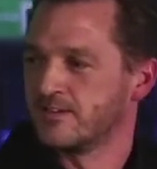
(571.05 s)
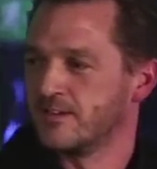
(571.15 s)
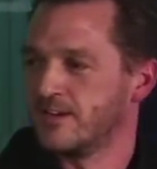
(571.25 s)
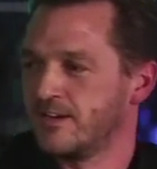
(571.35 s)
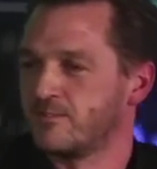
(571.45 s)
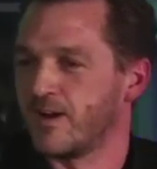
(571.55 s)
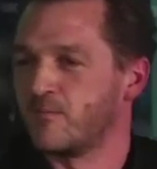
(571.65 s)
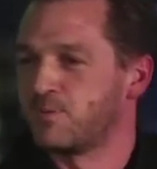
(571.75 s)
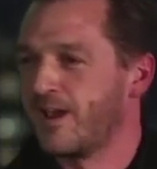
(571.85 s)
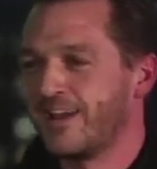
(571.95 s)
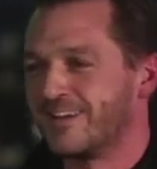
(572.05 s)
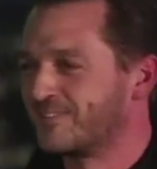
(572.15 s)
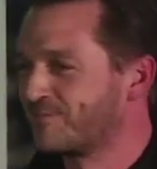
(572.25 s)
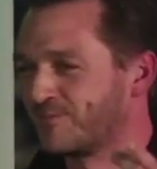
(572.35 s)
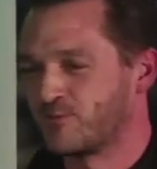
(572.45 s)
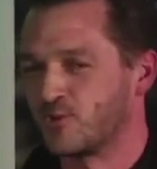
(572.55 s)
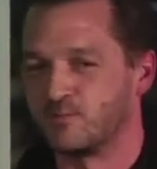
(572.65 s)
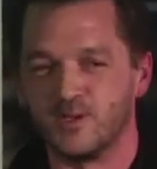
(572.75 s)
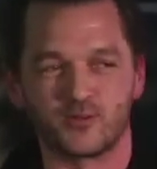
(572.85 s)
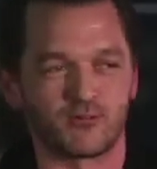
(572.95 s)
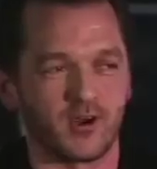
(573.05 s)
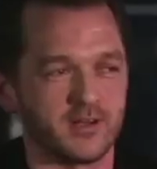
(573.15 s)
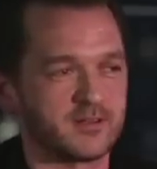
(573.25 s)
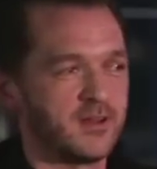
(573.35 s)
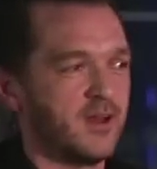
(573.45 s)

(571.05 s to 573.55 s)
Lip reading: Yeah, if you haven't played it, trust me, it's great.